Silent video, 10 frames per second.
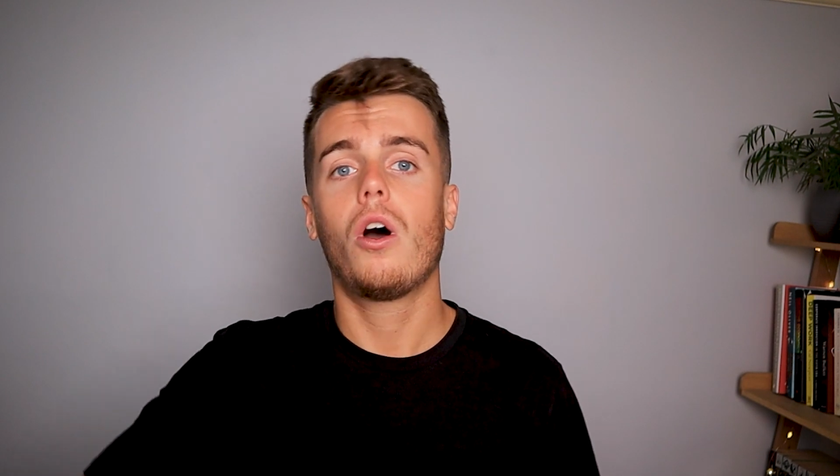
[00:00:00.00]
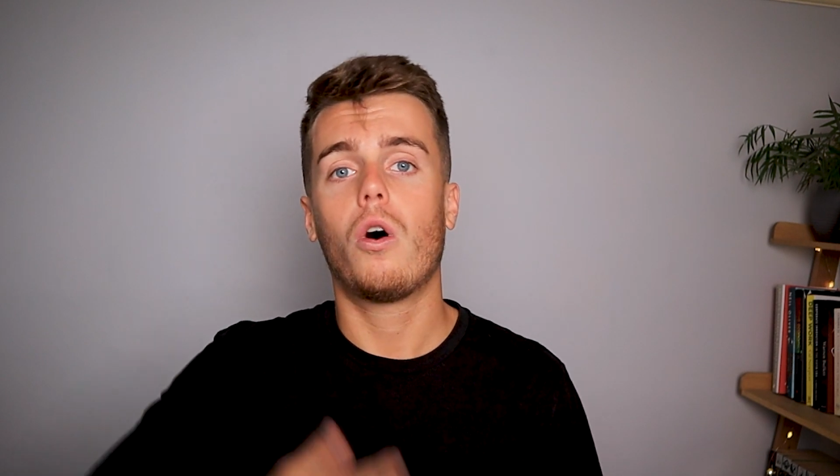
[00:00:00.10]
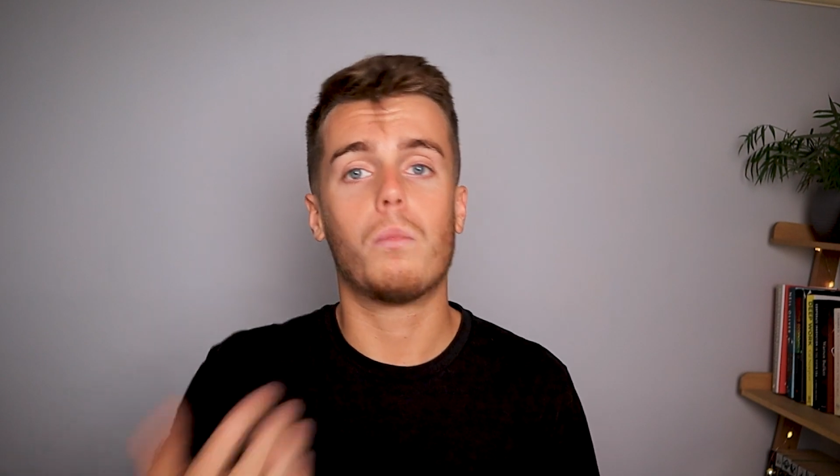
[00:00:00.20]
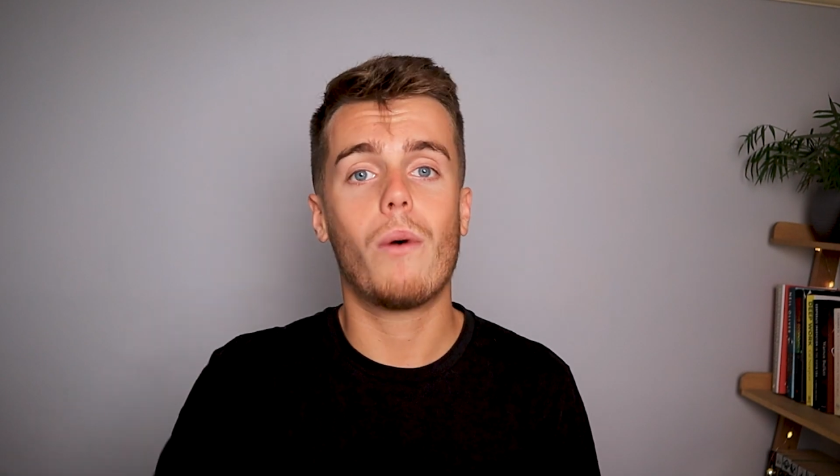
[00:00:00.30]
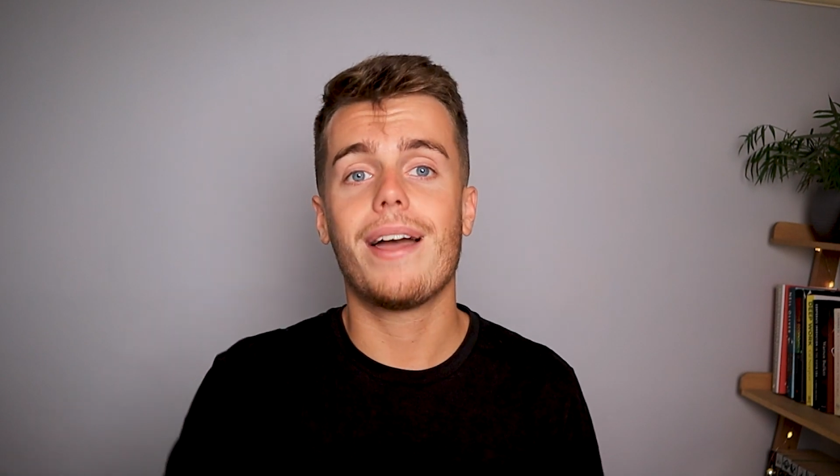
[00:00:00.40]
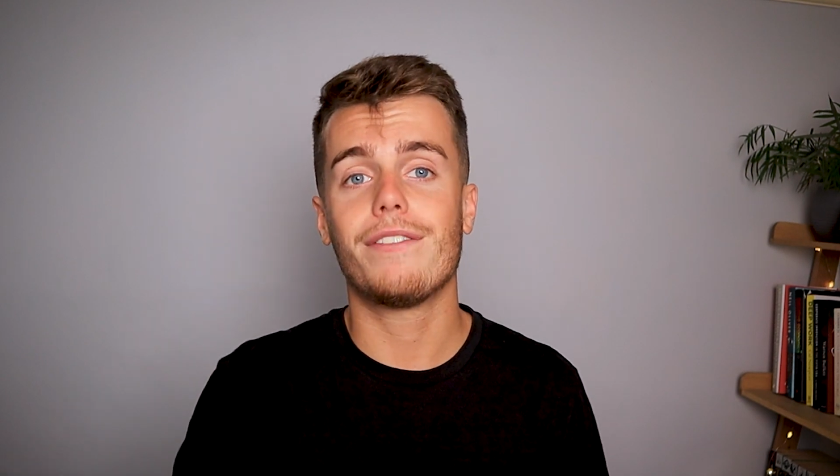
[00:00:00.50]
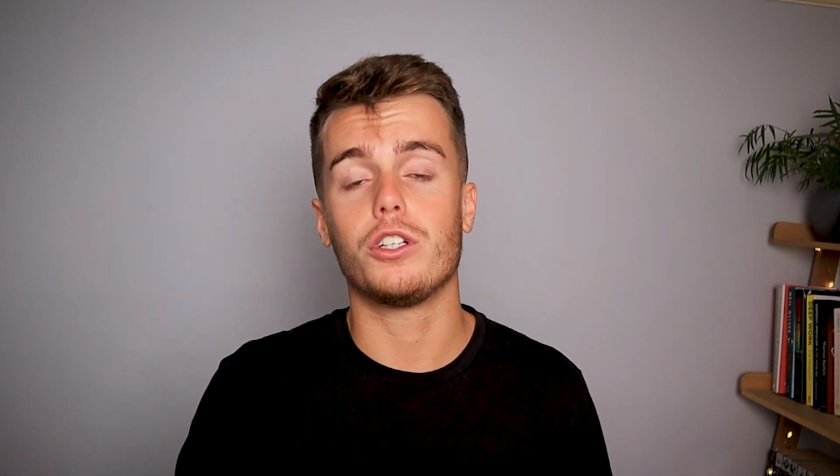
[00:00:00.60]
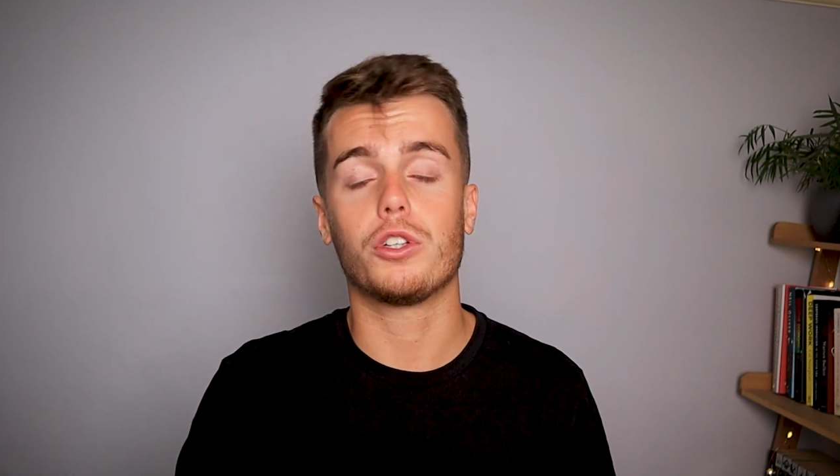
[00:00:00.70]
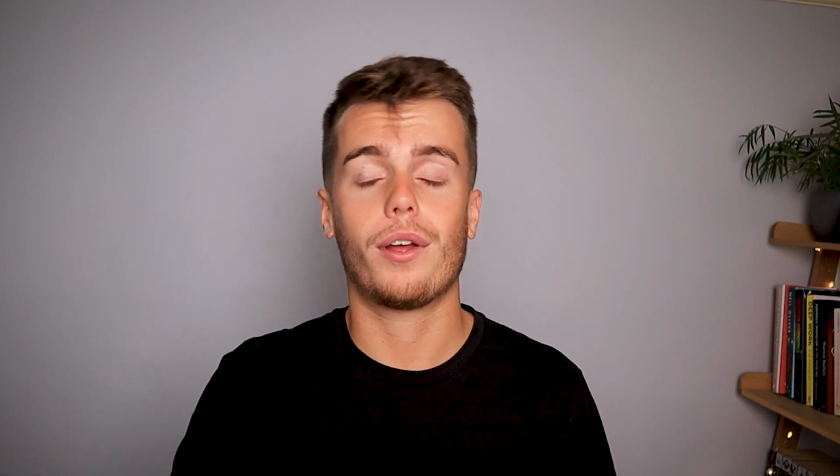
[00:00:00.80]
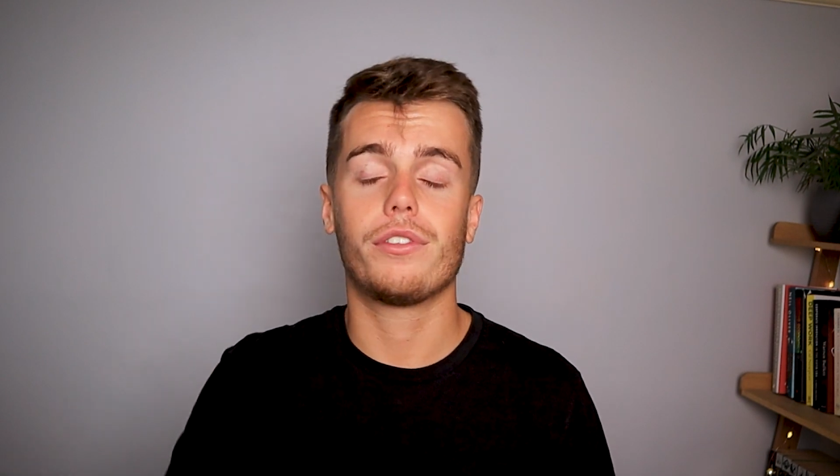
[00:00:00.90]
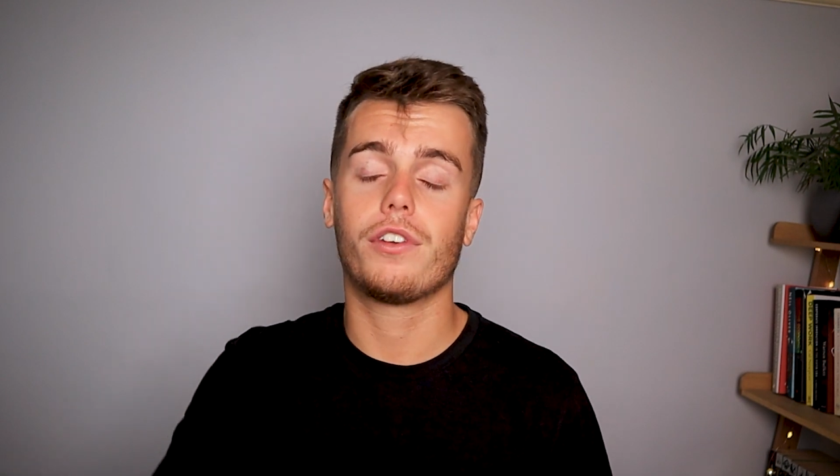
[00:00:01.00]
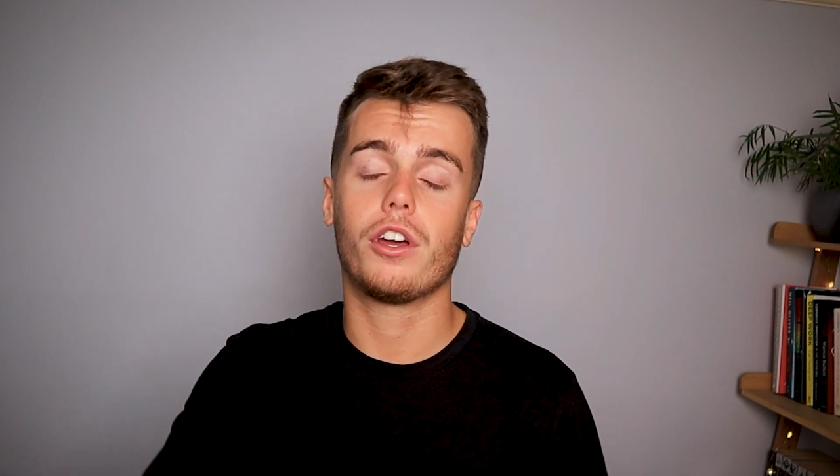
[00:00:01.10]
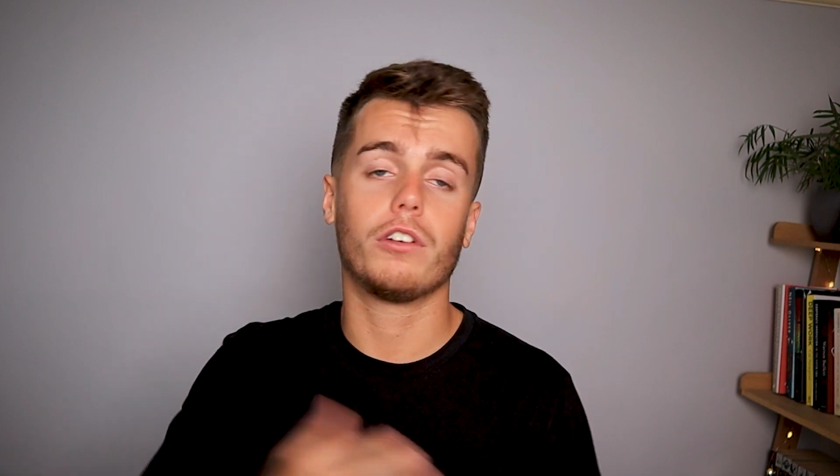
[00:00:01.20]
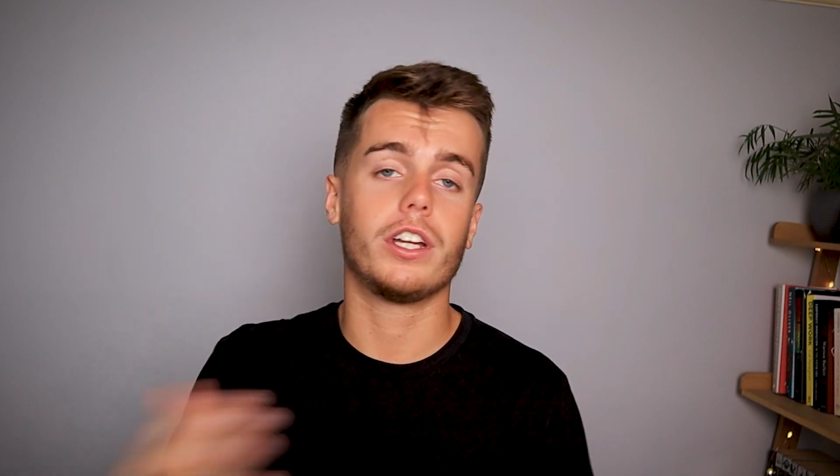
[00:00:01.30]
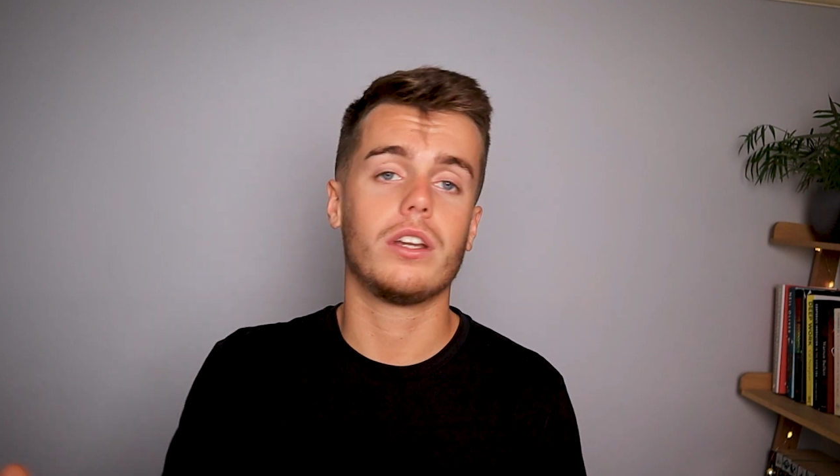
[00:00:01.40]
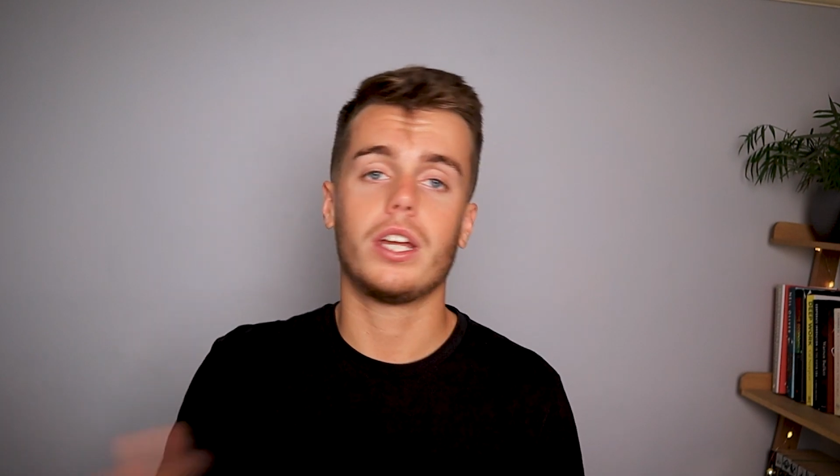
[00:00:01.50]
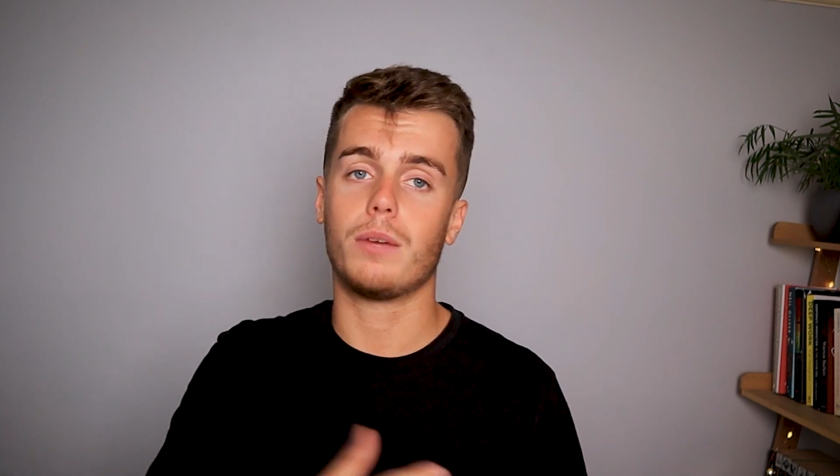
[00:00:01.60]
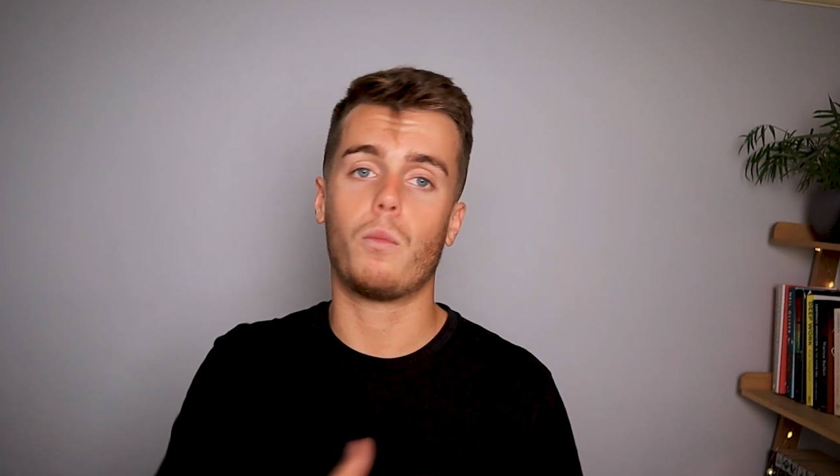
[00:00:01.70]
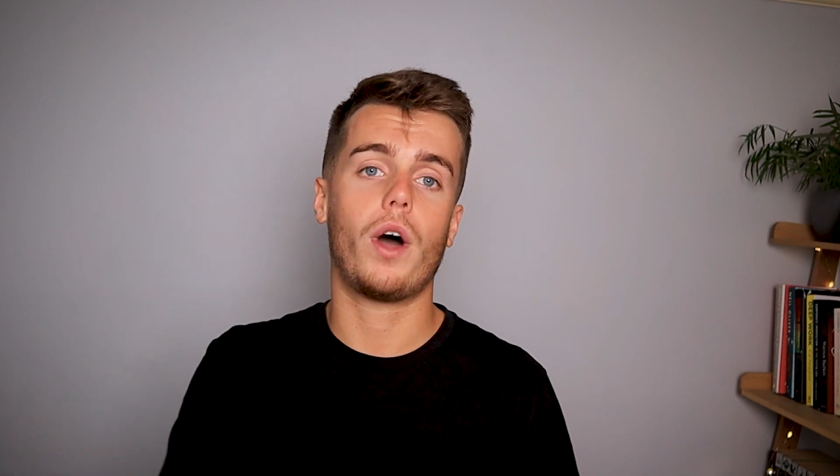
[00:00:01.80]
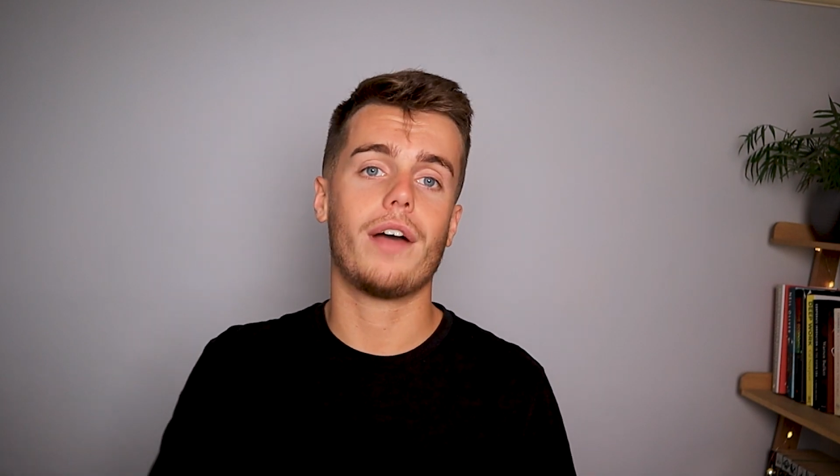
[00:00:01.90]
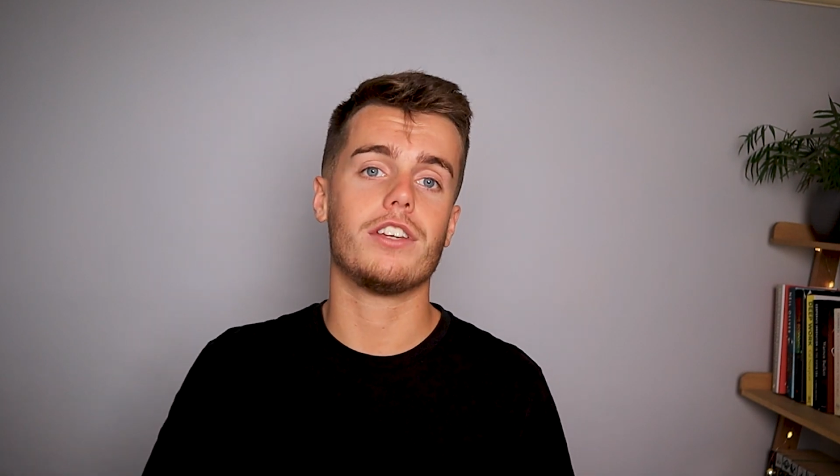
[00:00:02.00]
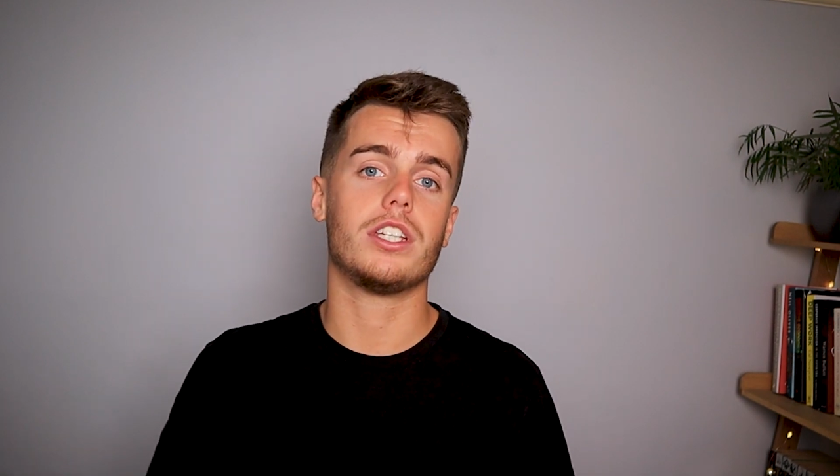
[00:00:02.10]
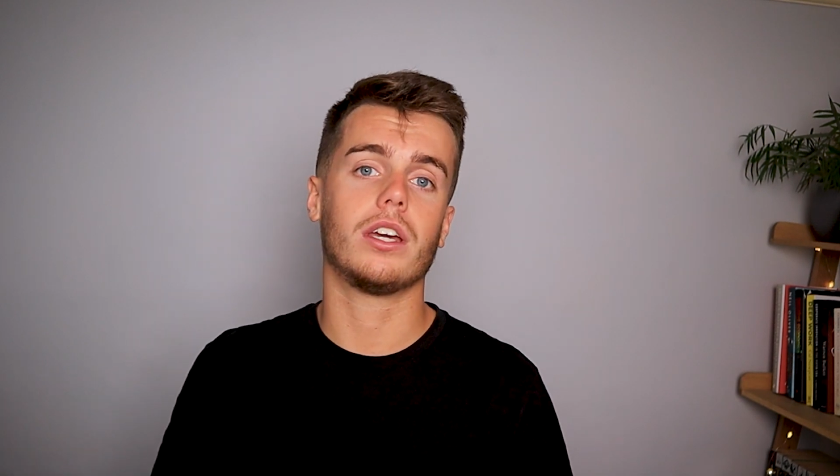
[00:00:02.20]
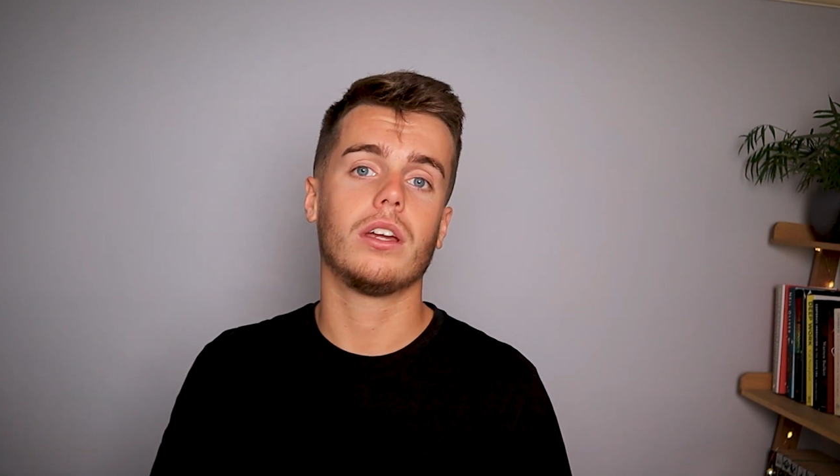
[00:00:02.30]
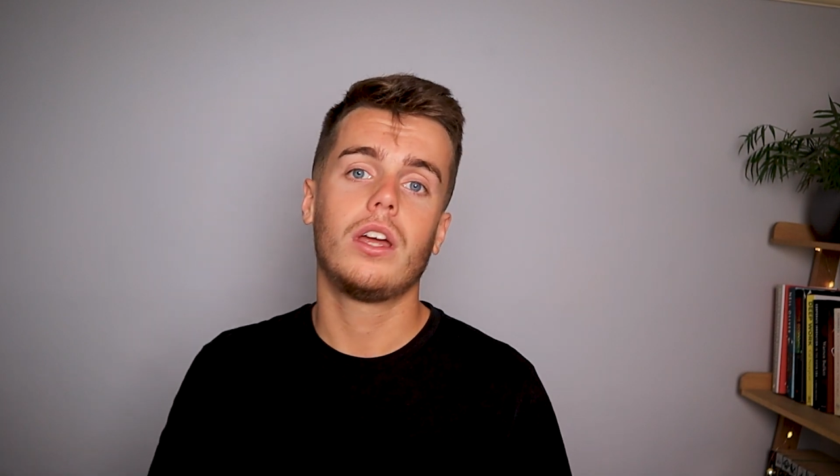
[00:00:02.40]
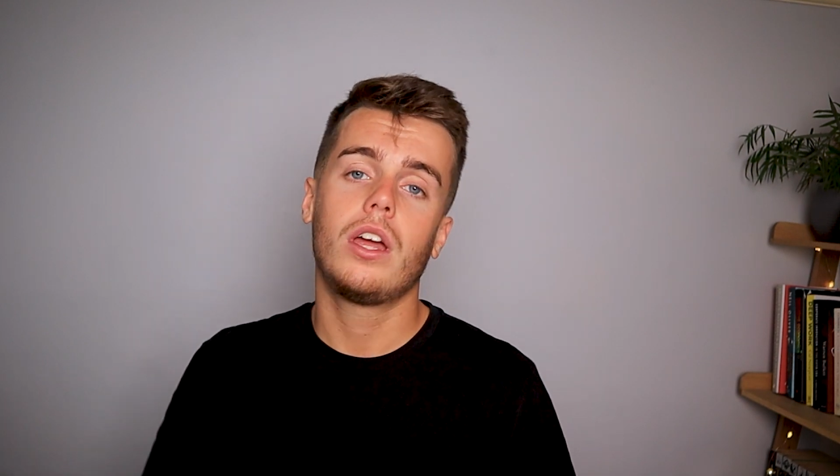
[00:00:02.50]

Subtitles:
on whatever you transfer in whatever year.